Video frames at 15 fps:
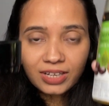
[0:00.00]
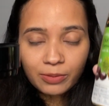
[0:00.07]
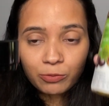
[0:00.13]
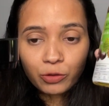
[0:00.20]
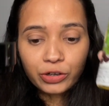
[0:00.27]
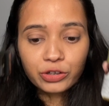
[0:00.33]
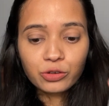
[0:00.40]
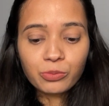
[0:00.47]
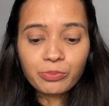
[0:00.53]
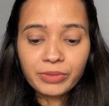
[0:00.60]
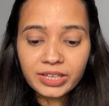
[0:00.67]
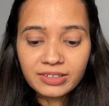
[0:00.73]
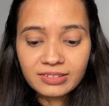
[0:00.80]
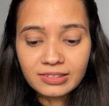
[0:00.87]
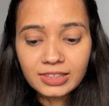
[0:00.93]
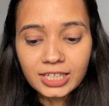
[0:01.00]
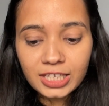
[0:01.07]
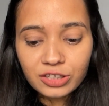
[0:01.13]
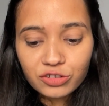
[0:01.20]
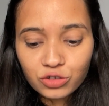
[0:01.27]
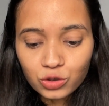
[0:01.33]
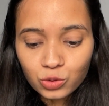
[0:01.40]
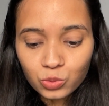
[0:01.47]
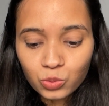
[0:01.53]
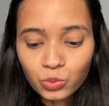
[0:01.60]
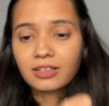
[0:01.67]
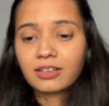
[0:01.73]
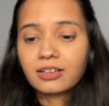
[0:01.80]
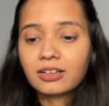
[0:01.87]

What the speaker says: I'm going to mix these two.